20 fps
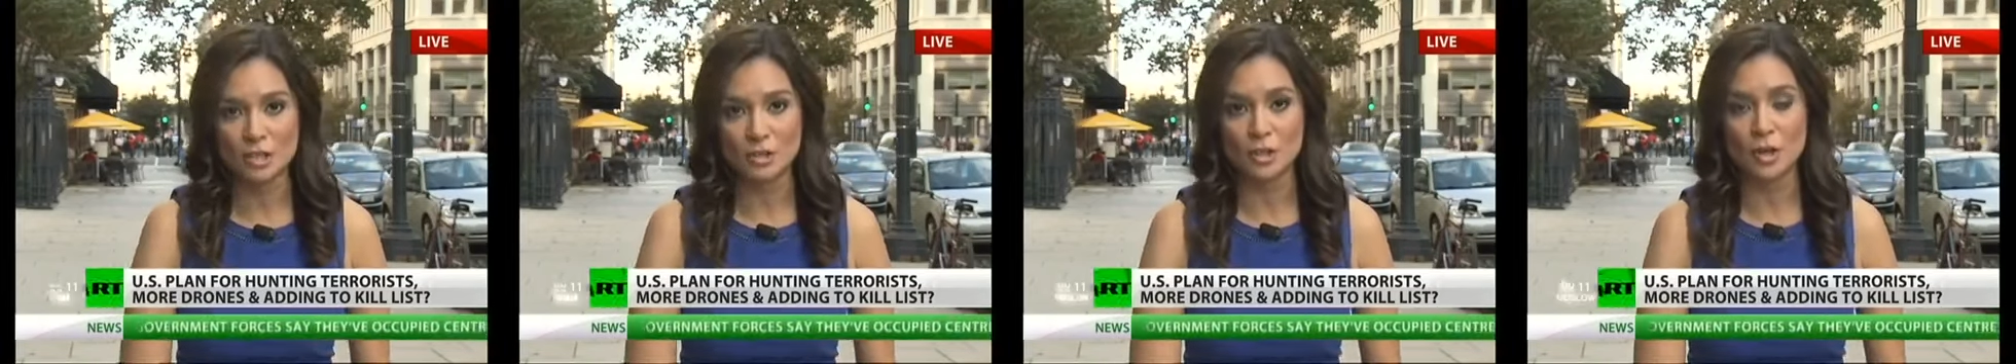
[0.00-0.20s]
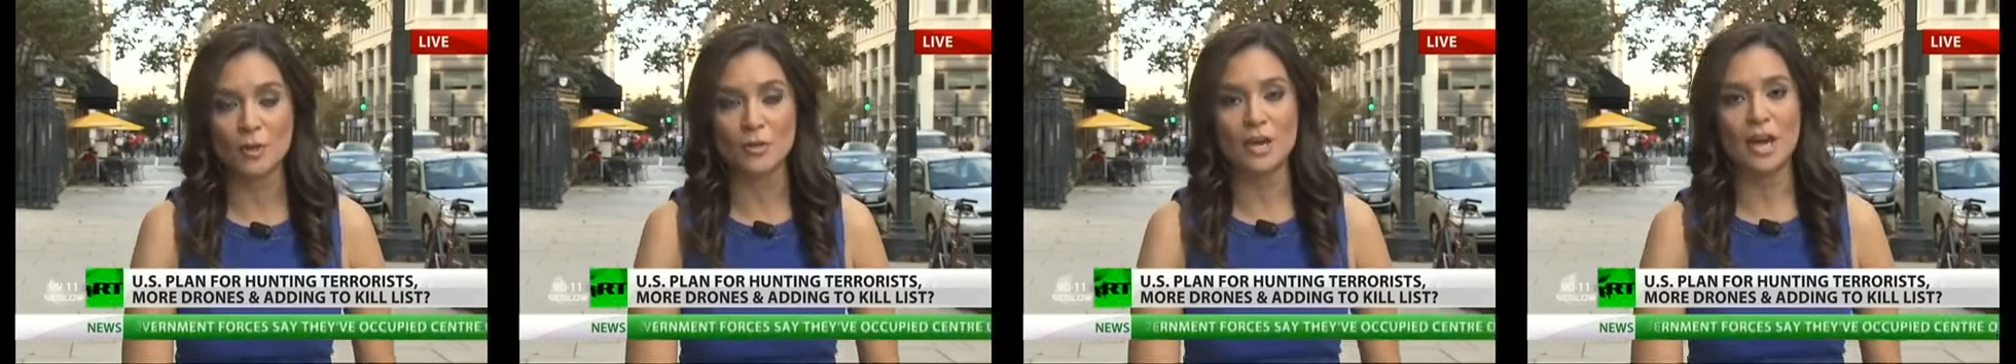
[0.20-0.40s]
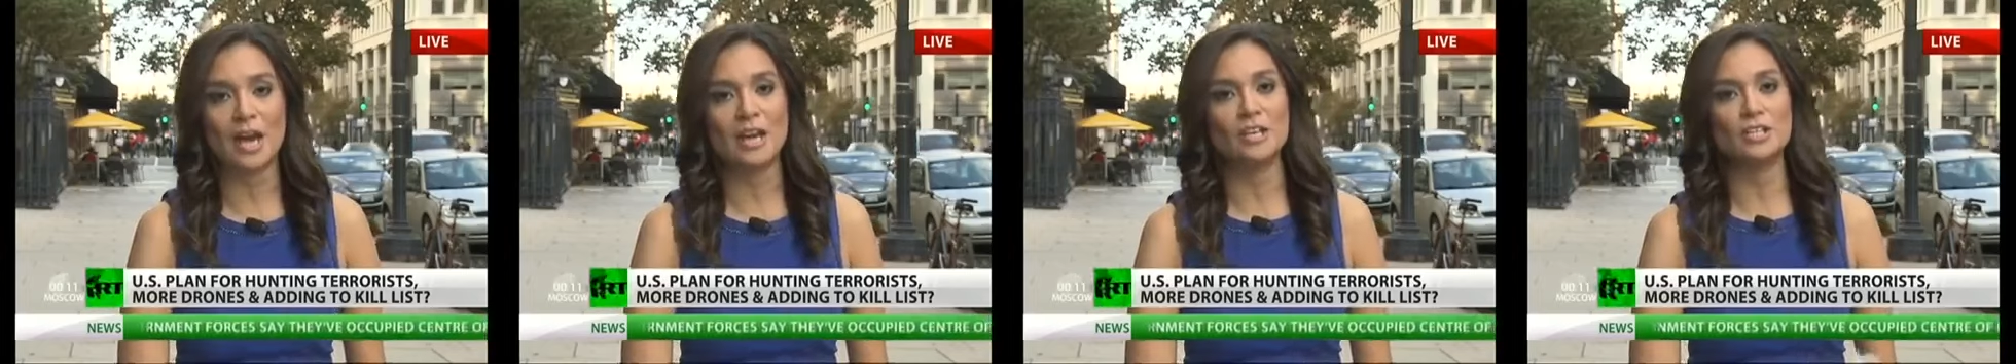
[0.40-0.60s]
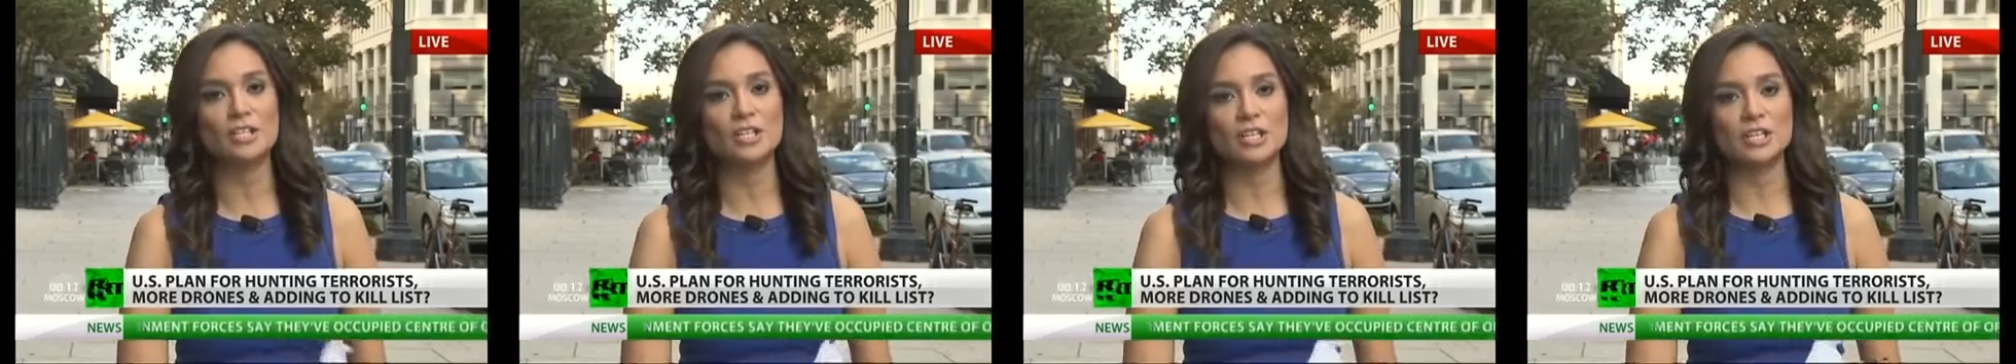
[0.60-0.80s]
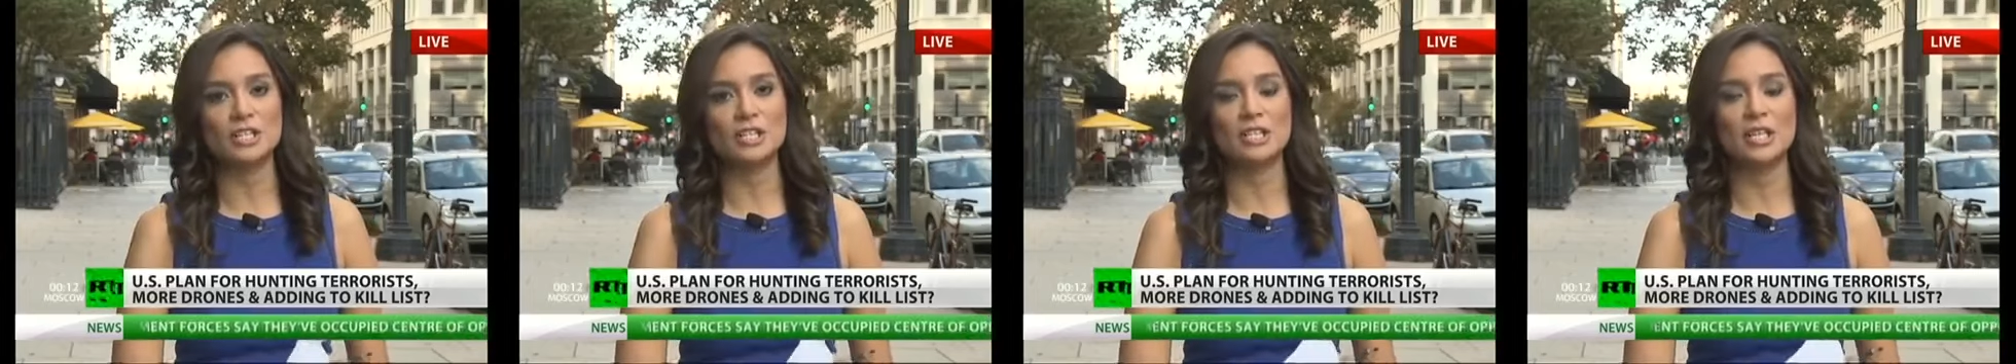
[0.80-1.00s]
their
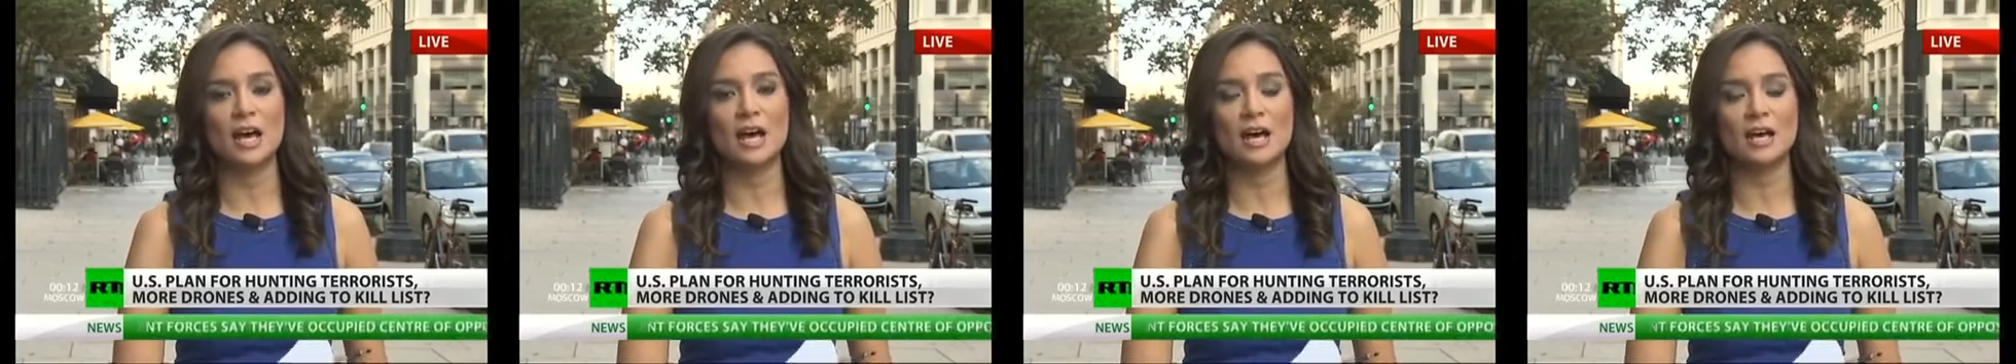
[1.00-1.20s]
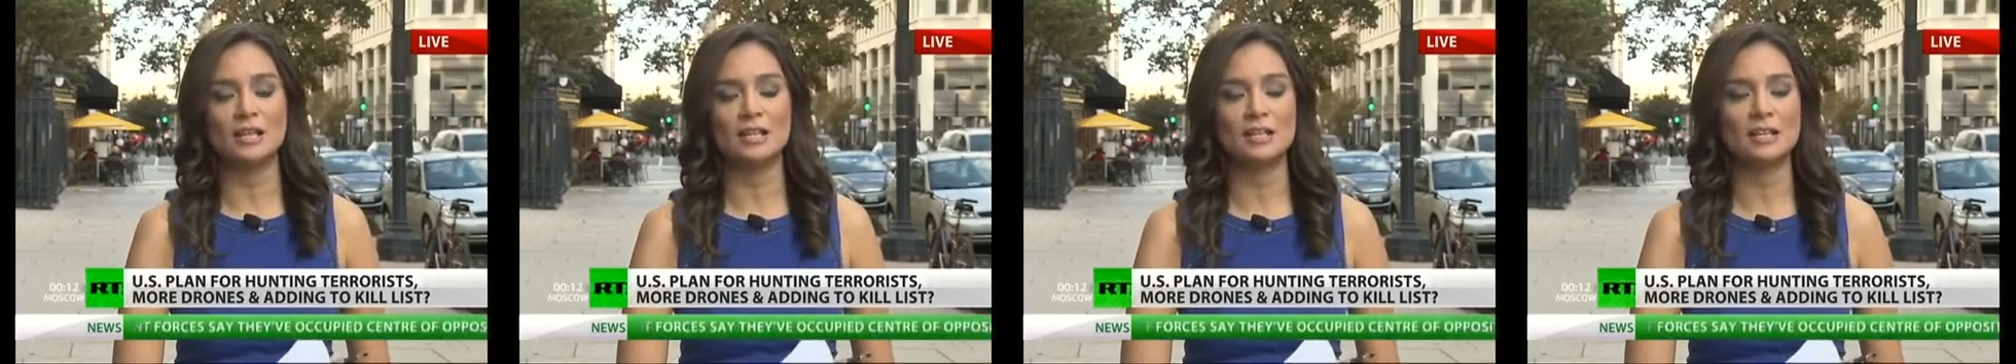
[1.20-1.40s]
locations, uh,